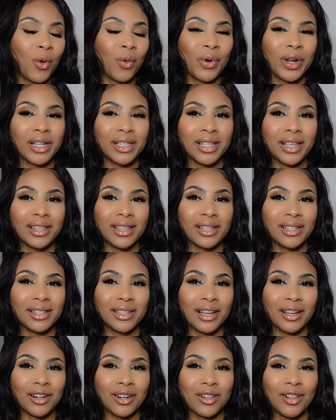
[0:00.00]
what is it, the
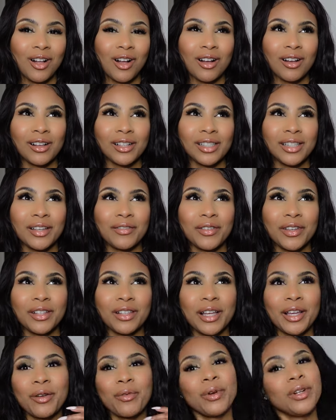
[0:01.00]
Santa Claus. I feel
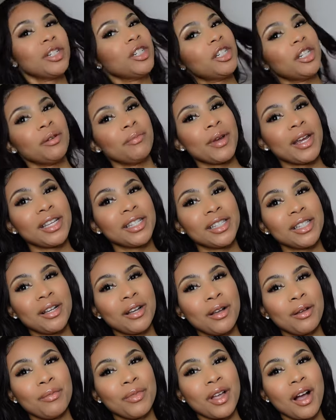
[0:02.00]
like when she makes
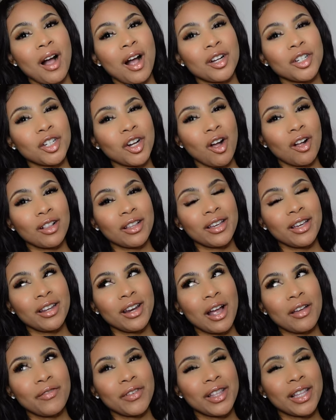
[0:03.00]
them, the hot chocolate,
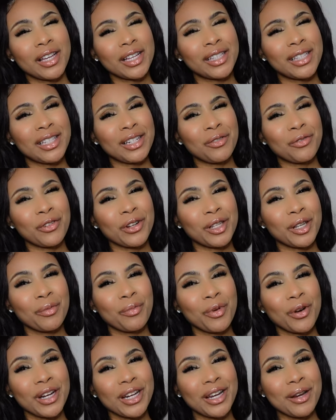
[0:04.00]
I feel like it's in a really
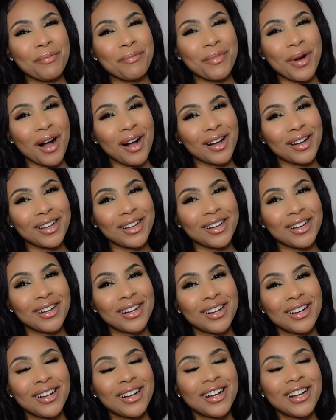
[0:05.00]
pretty mug.
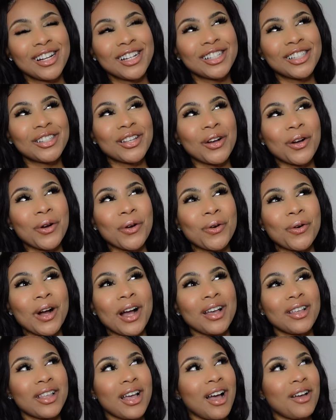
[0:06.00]
So I,